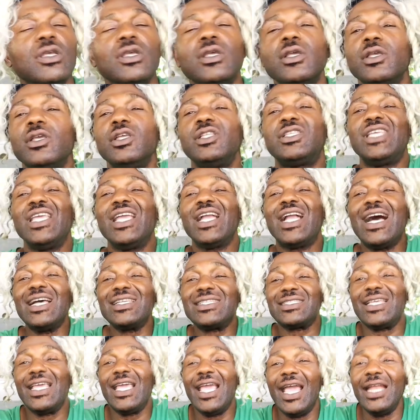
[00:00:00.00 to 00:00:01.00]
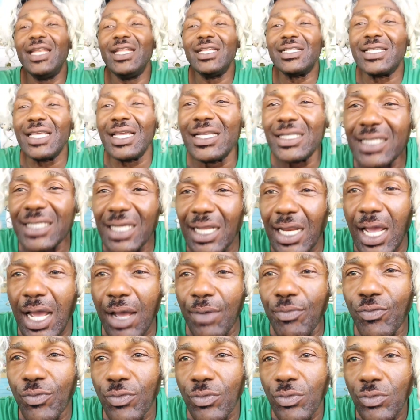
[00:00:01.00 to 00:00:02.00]
You think I say anything to
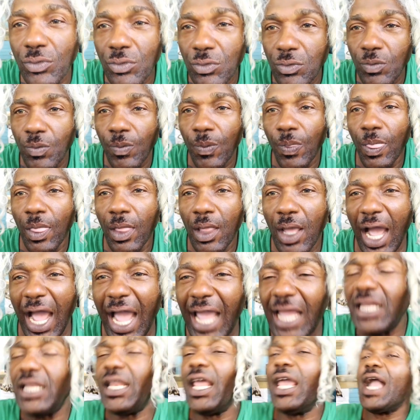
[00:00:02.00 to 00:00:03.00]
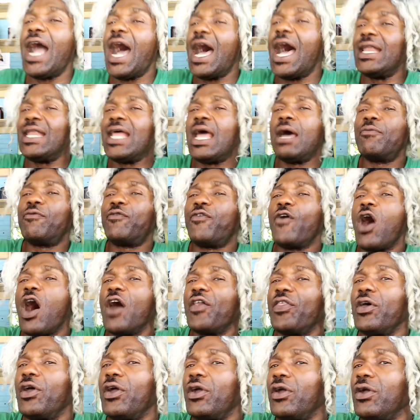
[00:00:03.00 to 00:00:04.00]
them? I ain't their goddamn
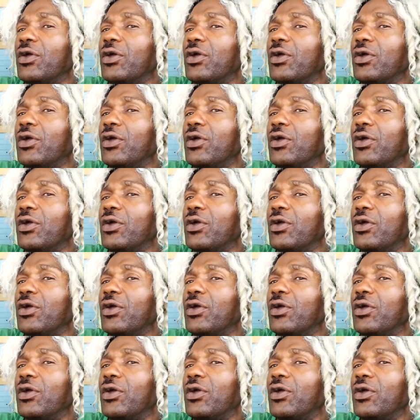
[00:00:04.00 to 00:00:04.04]
father.